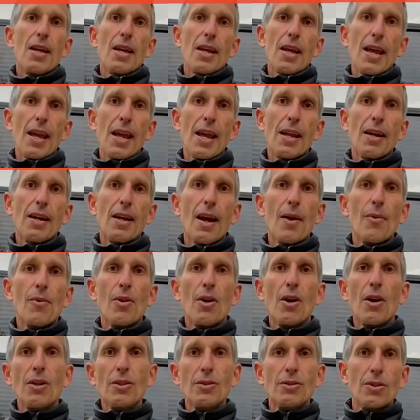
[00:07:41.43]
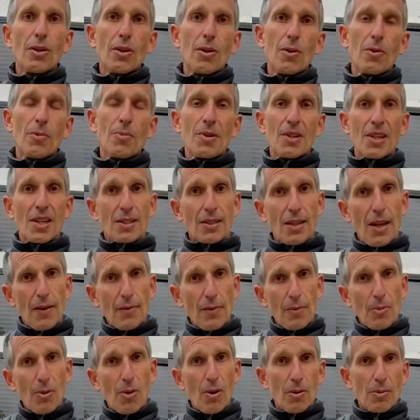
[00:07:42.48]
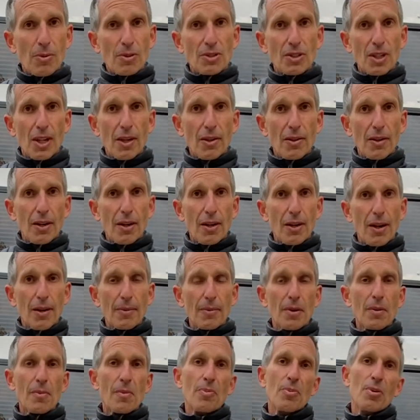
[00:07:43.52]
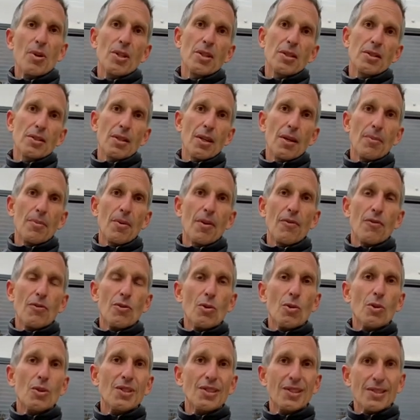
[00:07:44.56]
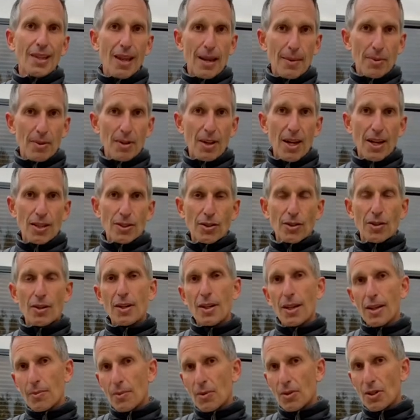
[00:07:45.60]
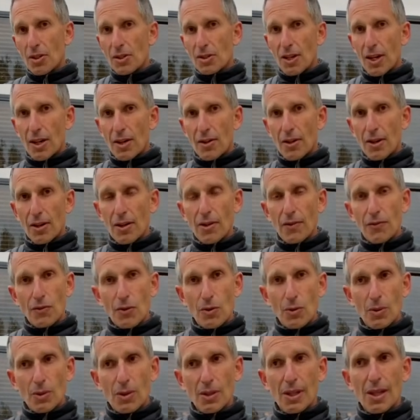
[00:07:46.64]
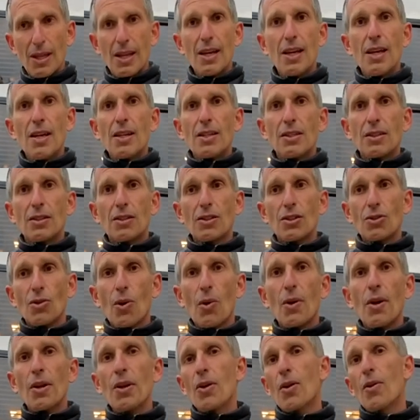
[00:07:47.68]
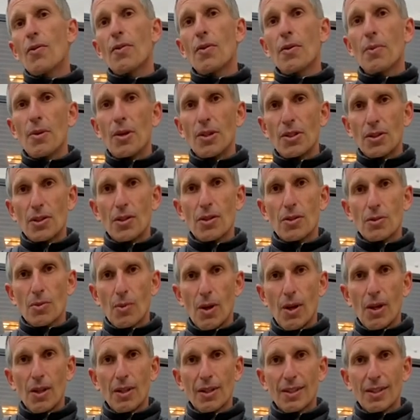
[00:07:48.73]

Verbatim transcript: And I will also, because I have a portable generator, I'm gonna be putting some fuel stabilizer in with the generator fuel to store it over the winter as well.